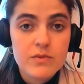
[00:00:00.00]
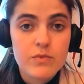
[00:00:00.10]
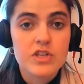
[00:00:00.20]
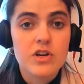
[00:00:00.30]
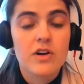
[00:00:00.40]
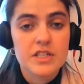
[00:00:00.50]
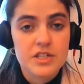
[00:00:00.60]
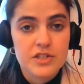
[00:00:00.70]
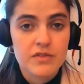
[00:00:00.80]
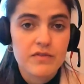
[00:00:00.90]
which are
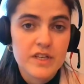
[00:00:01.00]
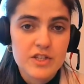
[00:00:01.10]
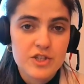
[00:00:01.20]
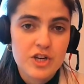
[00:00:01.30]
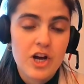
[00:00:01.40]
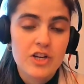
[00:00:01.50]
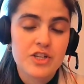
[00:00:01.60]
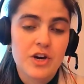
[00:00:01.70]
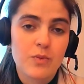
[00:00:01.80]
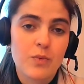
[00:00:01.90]
additional fees charged
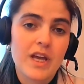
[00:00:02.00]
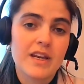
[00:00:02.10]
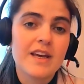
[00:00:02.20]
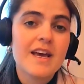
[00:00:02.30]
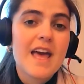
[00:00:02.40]
on when